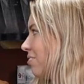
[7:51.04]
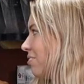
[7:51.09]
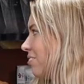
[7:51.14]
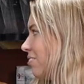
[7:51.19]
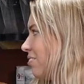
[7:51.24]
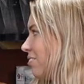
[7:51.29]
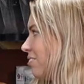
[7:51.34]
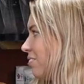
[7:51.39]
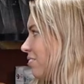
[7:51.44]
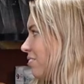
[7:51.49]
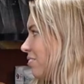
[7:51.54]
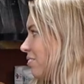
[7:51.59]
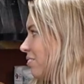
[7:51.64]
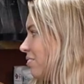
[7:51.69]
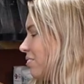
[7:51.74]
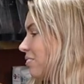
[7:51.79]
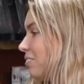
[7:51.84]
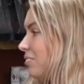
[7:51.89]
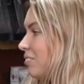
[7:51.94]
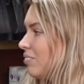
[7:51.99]

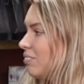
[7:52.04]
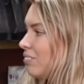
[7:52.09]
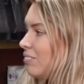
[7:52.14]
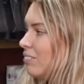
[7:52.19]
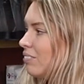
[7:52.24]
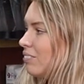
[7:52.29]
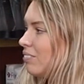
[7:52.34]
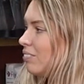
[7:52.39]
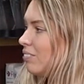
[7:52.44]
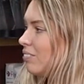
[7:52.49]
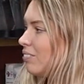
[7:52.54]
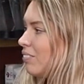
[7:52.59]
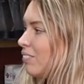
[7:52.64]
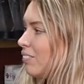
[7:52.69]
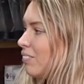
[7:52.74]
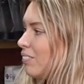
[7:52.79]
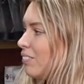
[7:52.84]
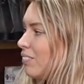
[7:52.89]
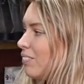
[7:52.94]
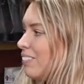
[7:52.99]

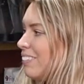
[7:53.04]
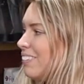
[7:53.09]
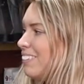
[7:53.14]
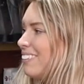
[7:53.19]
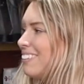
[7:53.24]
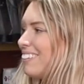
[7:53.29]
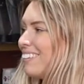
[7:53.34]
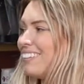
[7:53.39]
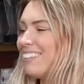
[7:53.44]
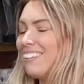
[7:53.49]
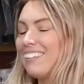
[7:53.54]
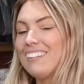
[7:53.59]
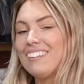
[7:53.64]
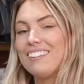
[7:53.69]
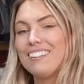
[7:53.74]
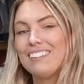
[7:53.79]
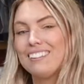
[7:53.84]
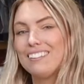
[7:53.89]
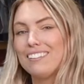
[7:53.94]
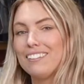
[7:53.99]

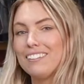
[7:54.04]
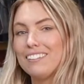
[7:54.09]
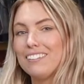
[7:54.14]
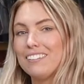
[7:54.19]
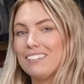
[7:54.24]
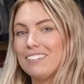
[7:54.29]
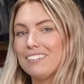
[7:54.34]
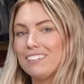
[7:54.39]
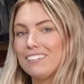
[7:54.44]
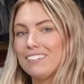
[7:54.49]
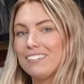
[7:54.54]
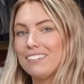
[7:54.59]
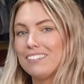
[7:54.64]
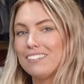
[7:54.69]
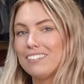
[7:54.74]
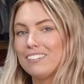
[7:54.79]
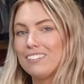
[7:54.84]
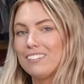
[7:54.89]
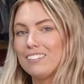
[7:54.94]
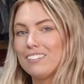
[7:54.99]

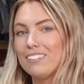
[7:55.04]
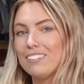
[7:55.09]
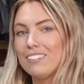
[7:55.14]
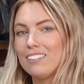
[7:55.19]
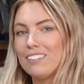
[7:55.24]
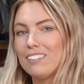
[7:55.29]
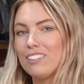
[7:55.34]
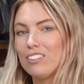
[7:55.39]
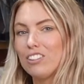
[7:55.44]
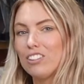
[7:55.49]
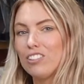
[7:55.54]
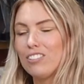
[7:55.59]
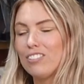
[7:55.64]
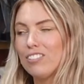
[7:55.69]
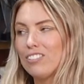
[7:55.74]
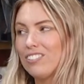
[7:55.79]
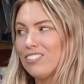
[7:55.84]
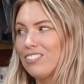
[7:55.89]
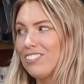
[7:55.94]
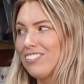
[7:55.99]

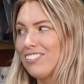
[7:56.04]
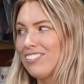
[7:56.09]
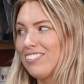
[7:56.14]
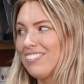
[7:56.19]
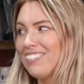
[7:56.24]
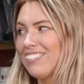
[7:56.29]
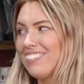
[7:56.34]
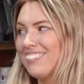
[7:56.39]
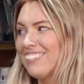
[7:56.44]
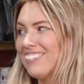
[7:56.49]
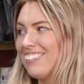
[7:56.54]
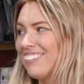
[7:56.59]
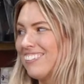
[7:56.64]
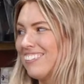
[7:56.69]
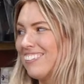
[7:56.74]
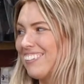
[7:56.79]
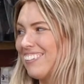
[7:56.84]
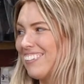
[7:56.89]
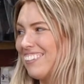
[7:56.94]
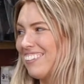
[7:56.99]

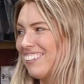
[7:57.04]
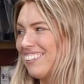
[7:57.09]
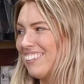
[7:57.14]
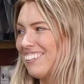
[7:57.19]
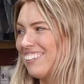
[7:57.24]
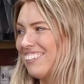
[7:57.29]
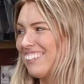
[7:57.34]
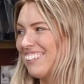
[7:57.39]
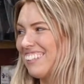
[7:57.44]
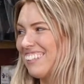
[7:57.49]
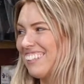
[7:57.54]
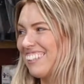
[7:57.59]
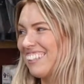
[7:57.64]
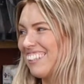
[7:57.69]
The person shown says nothing.